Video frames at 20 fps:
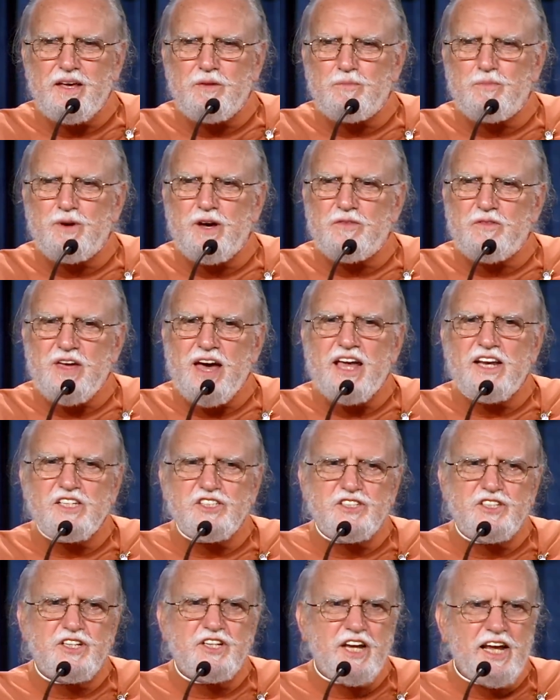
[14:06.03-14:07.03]
But that
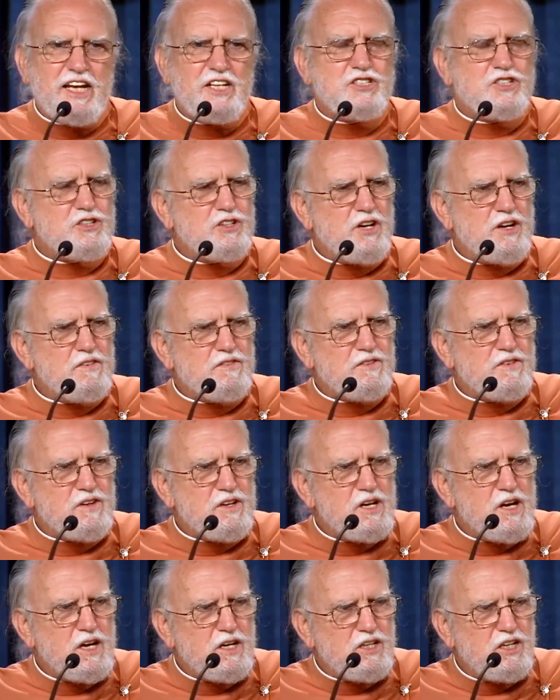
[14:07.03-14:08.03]
is the nature of
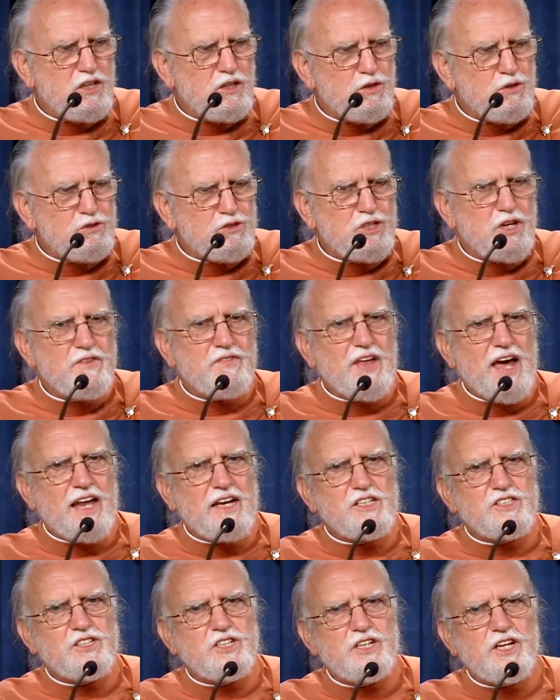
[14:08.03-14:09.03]
delusion. That
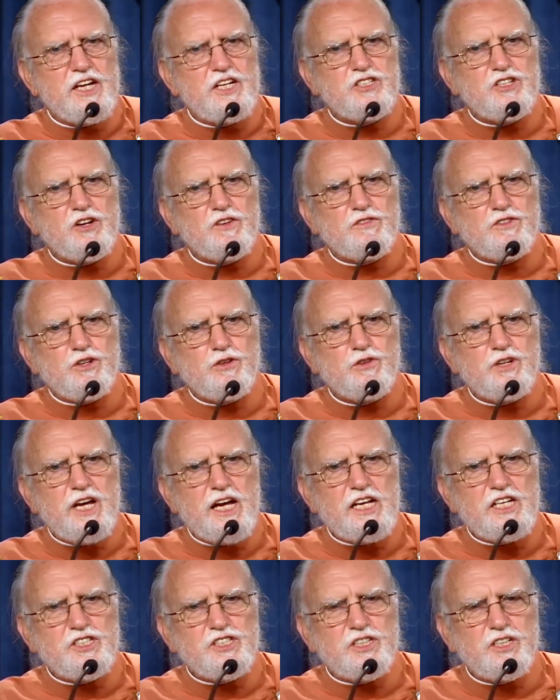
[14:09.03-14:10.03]
is the nature of
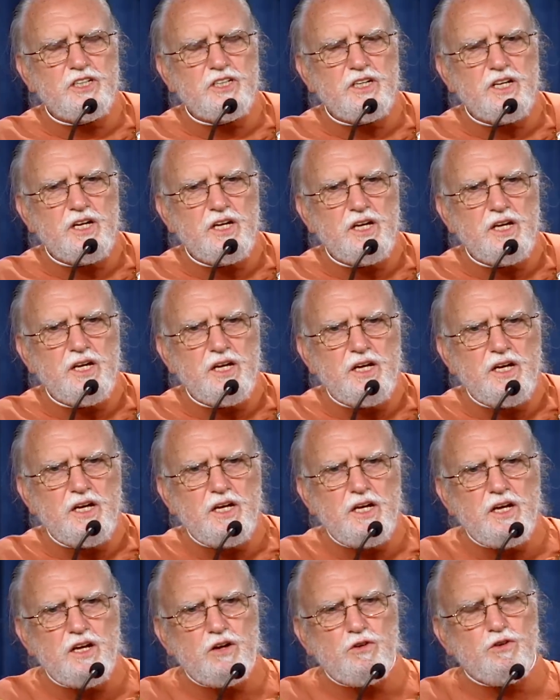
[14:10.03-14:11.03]
creation.
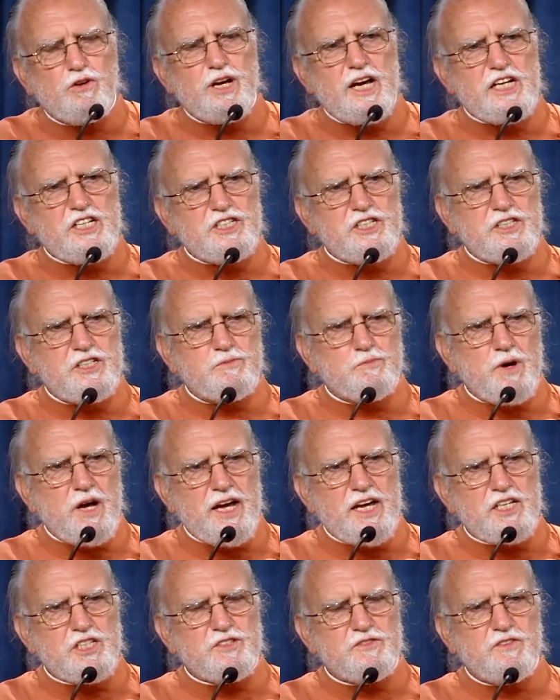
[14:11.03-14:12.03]
Creation, by
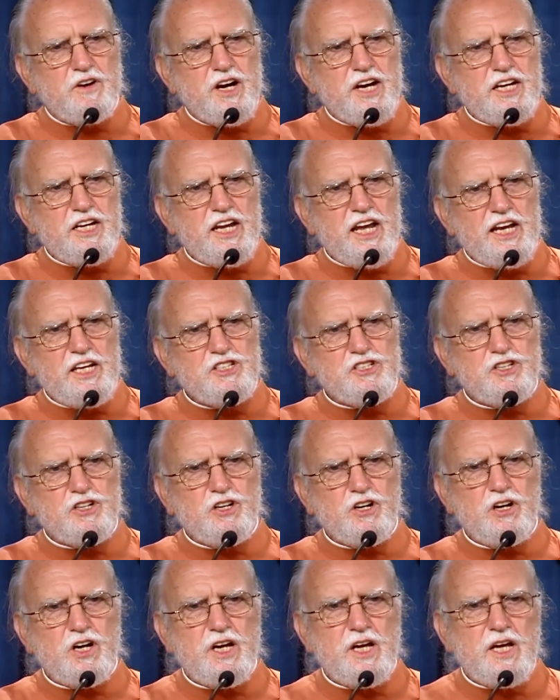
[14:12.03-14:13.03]
its very
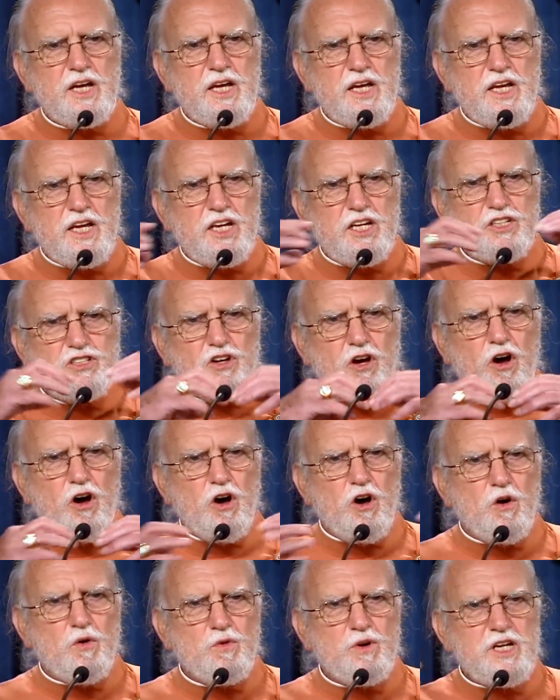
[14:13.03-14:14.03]
nature, is
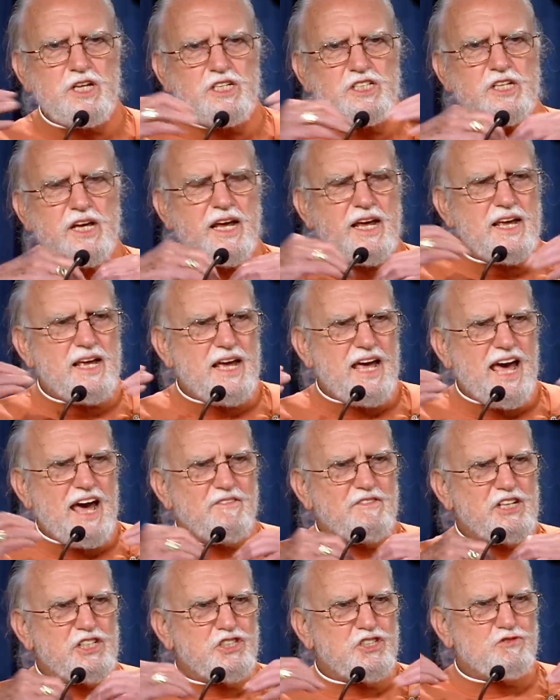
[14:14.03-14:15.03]
always
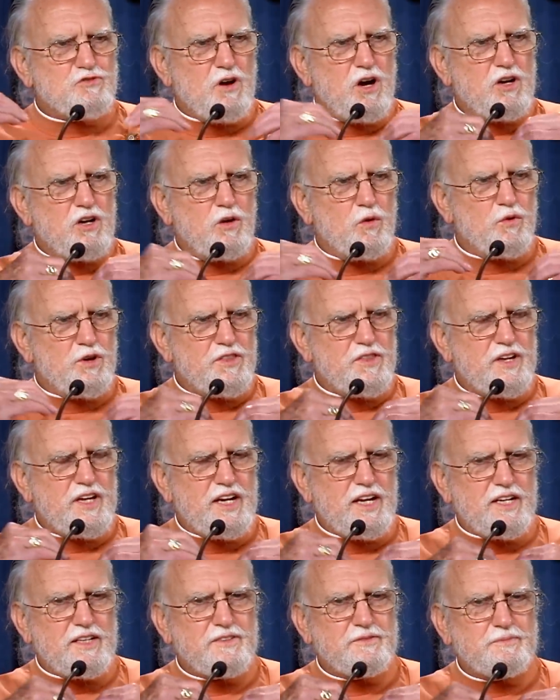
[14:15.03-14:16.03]
having struggle within
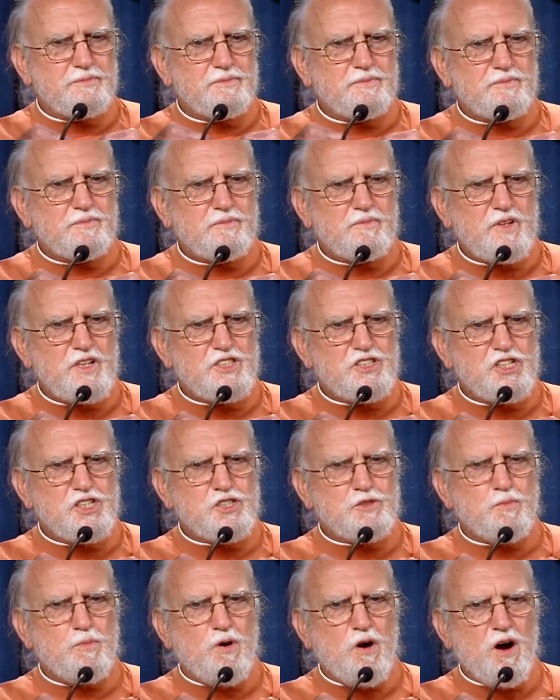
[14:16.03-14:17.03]
it. It's
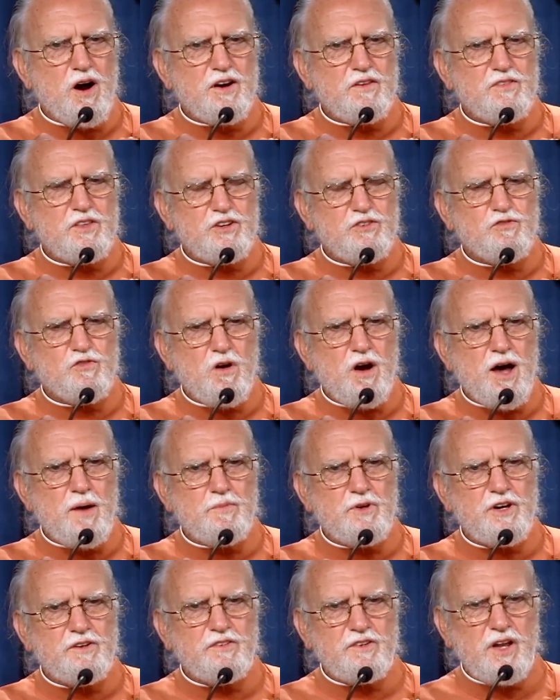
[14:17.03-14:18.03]
just part of the
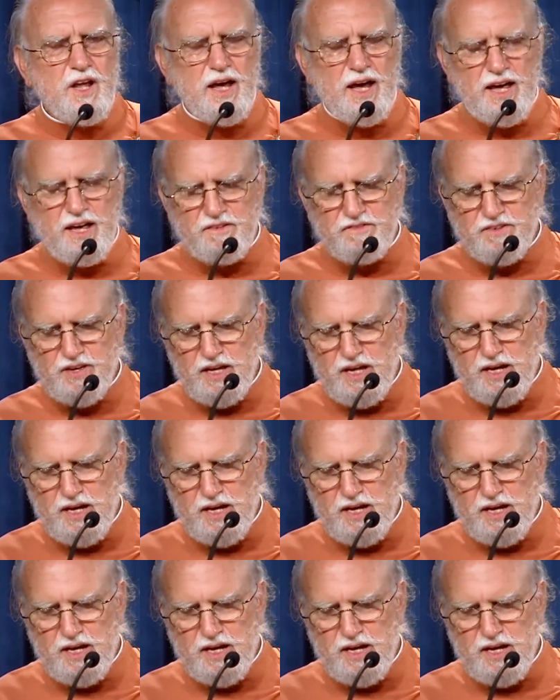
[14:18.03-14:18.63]
drama of life.